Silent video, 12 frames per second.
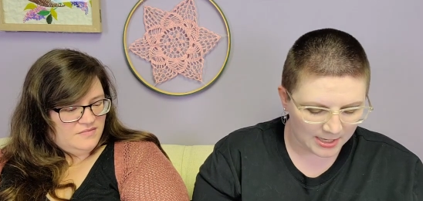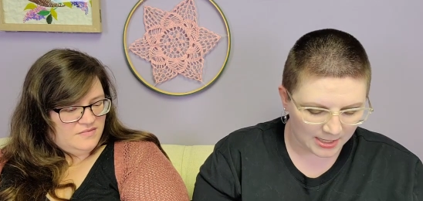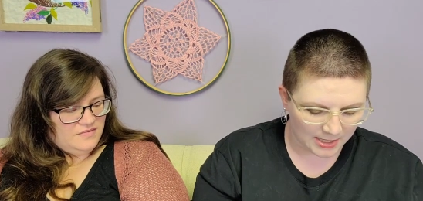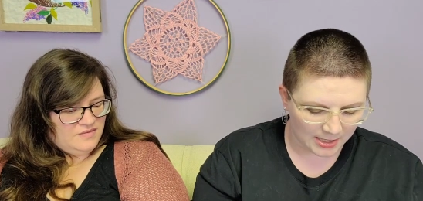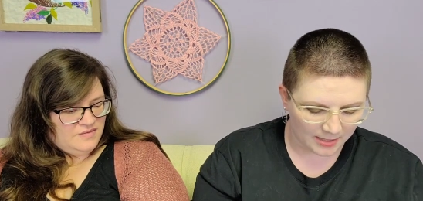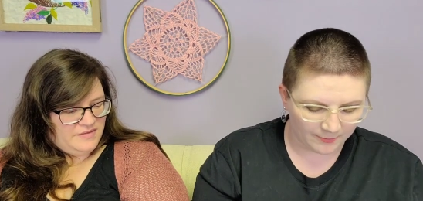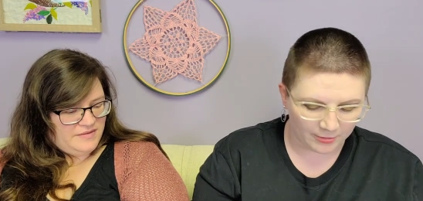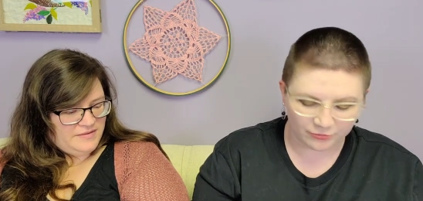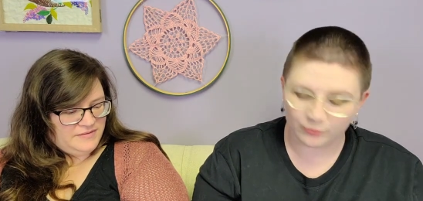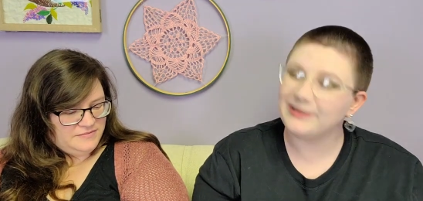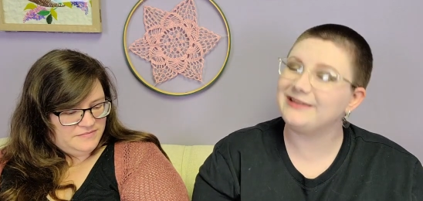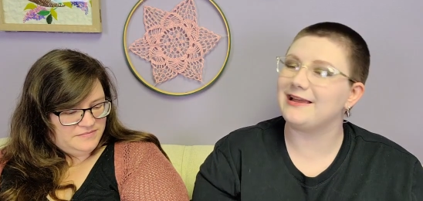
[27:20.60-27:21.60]
Speaker 1: Um,
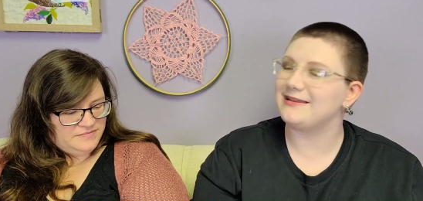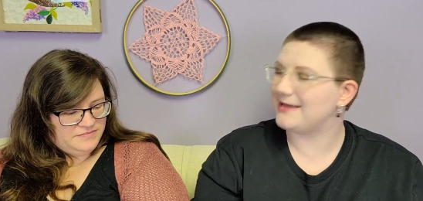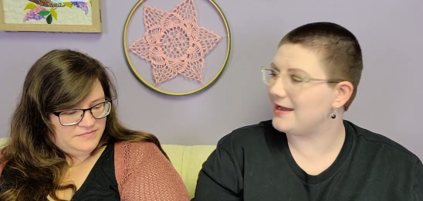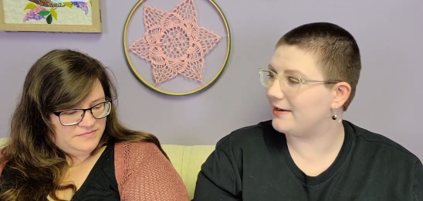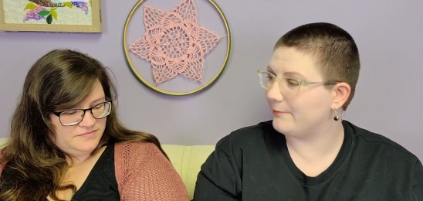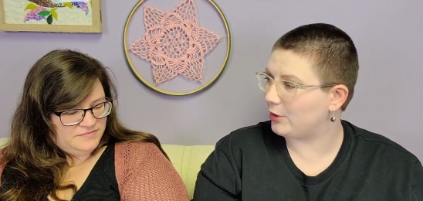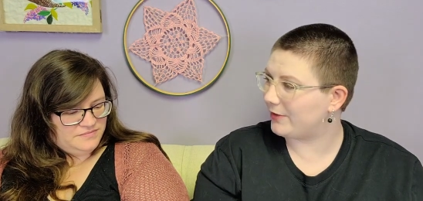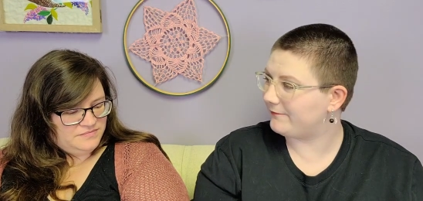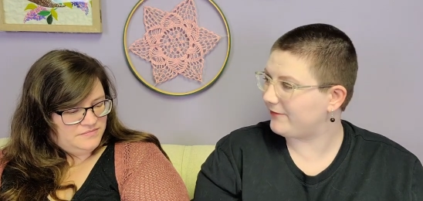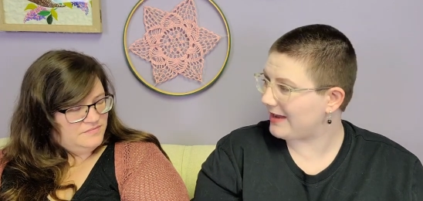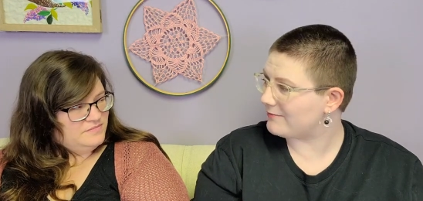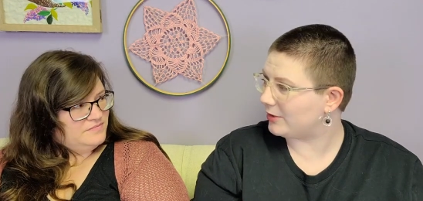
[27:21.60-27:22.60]
so we sat down and
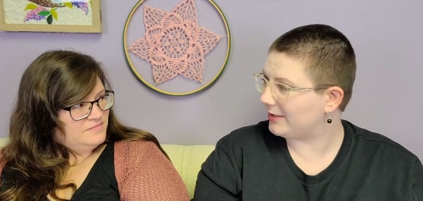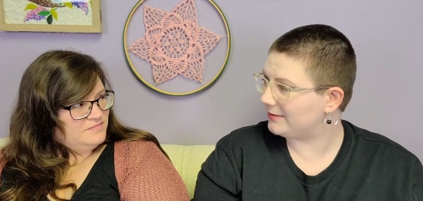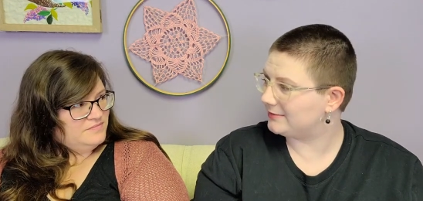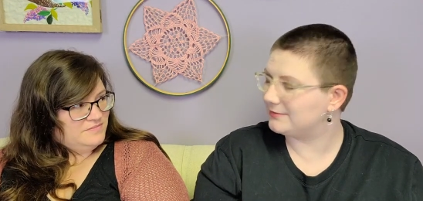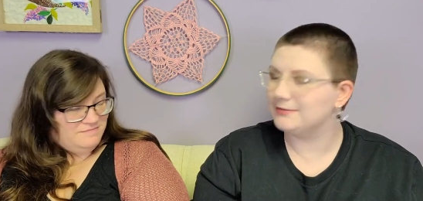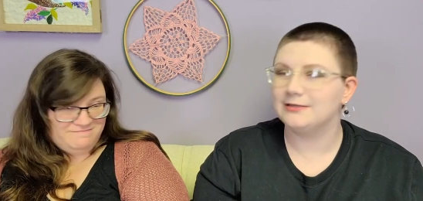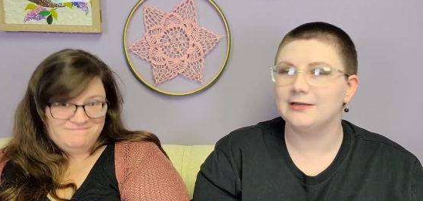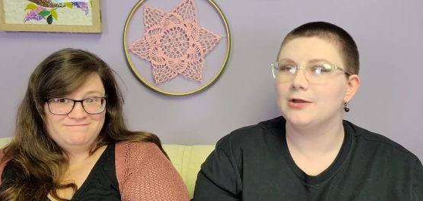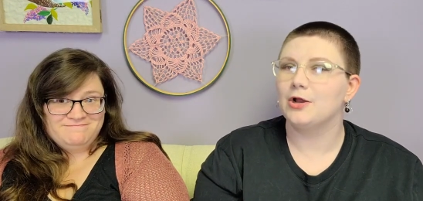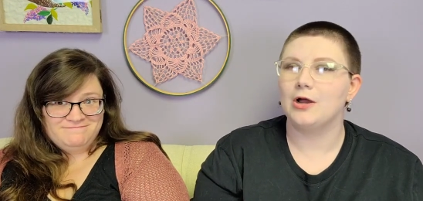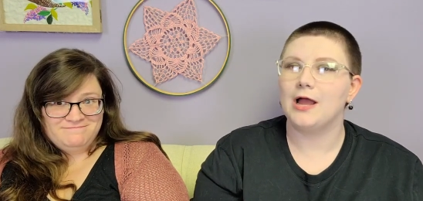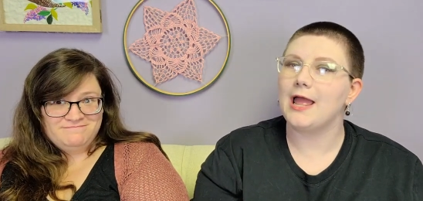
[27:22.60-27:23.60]
bought fabric,
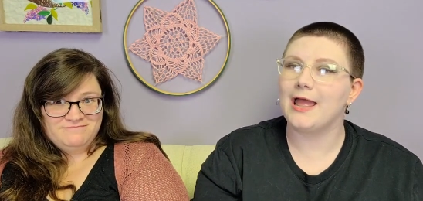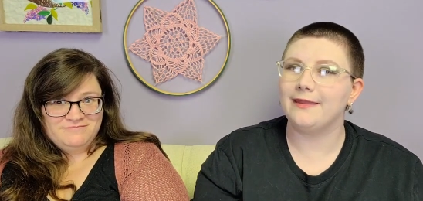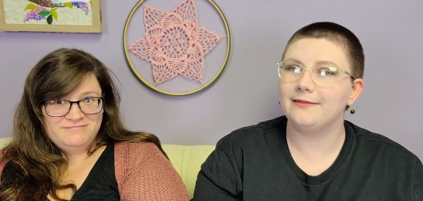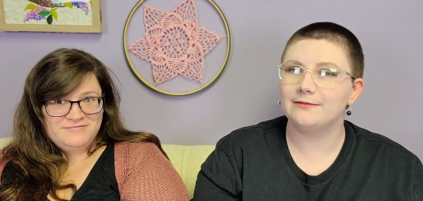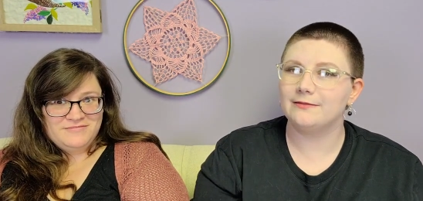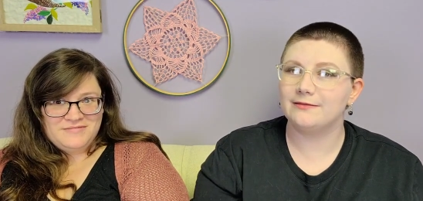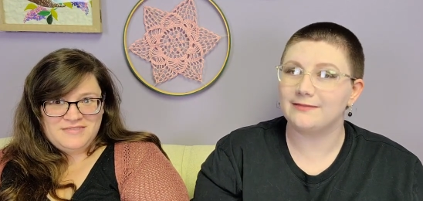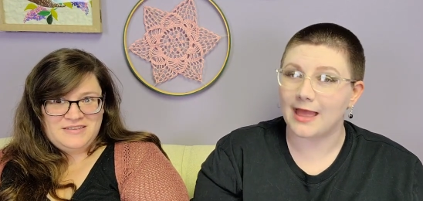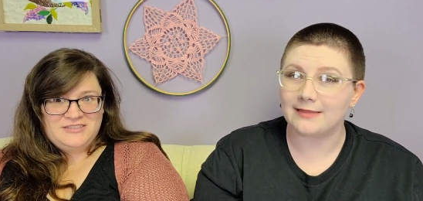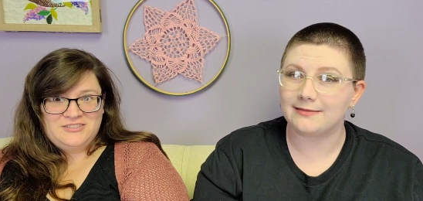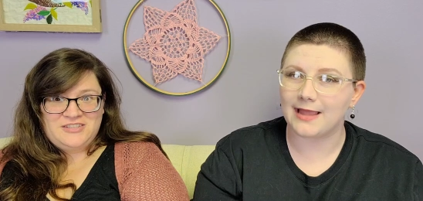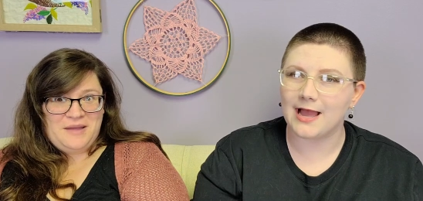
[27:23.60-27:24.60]
and
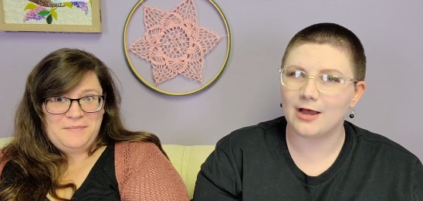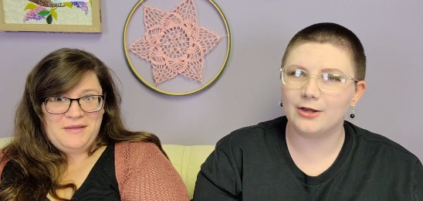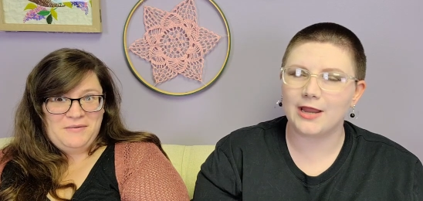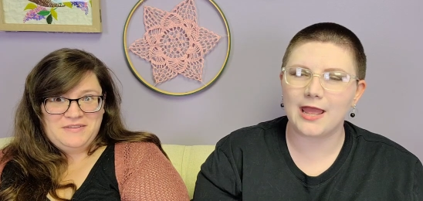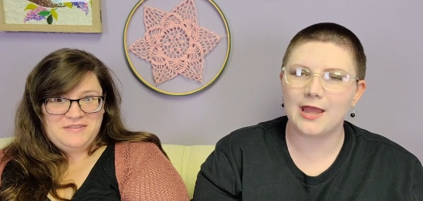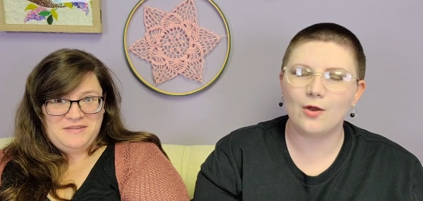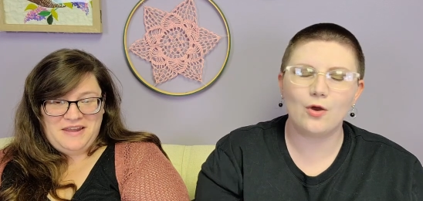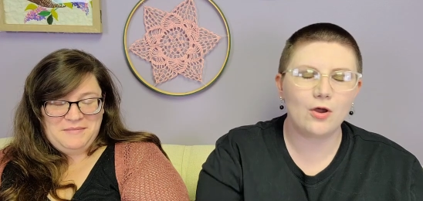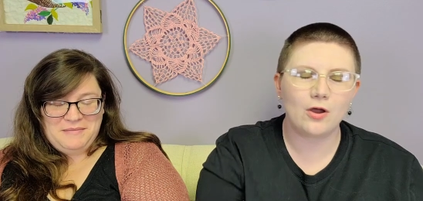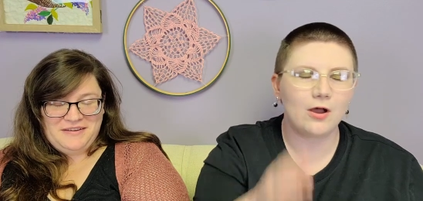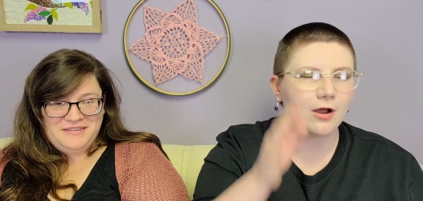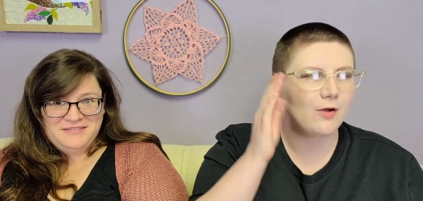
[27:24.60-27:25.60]
sat down. Shopping was a
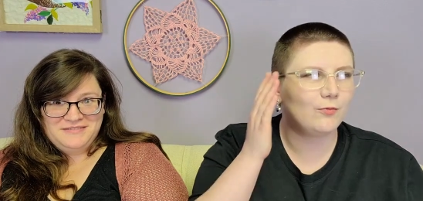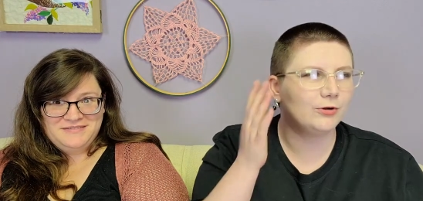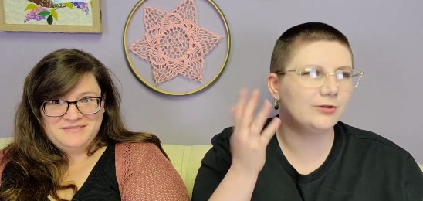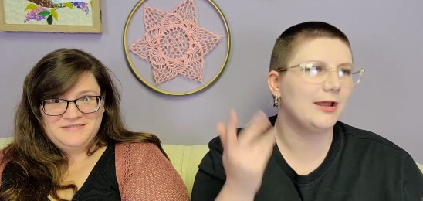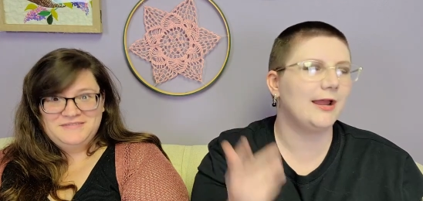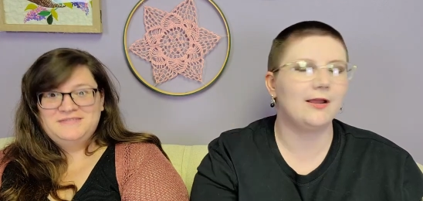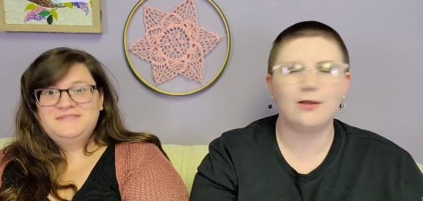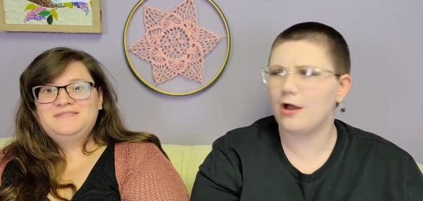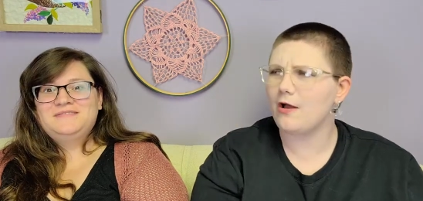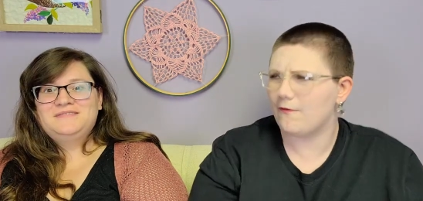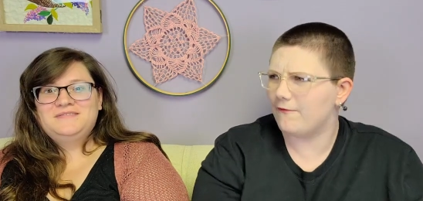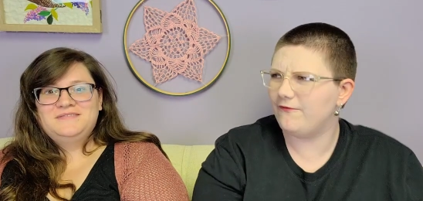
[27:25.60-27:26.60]
nightmare. We were like,
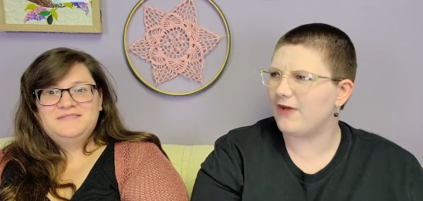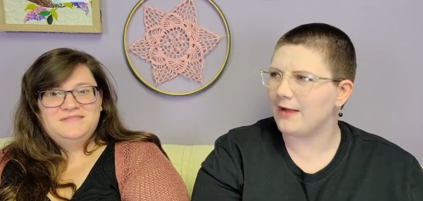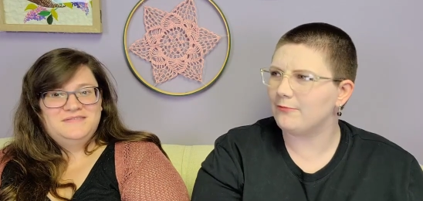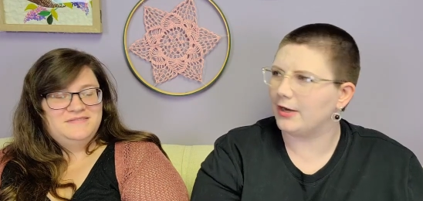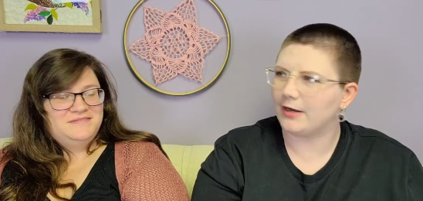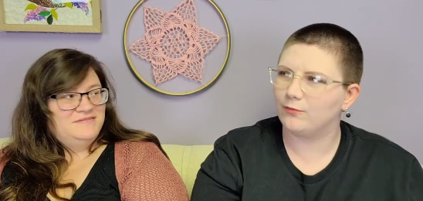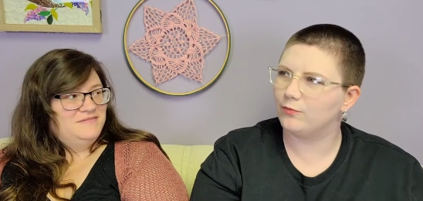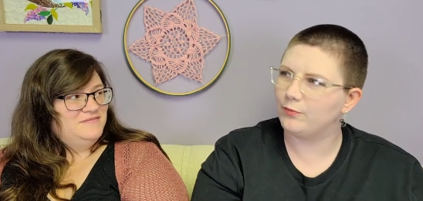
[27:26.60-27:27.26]
oh, fabric.